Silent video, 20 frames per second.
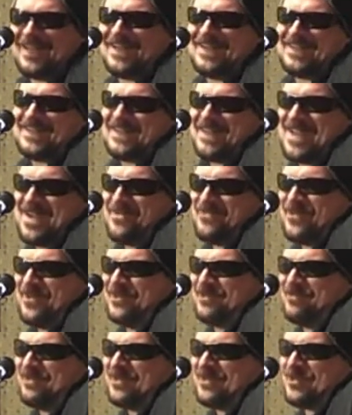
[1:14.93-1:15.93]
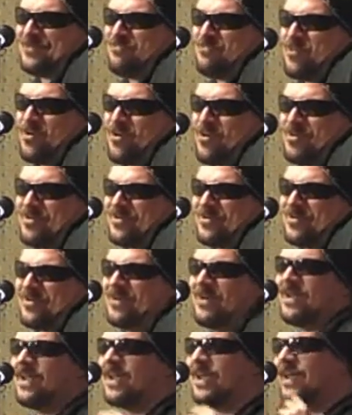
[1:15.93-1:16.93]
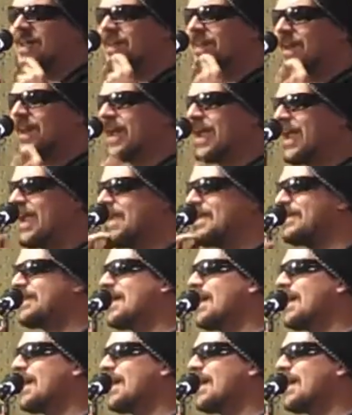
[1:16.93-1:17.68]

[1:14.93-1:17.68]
a sandwich but smaller. And then I ate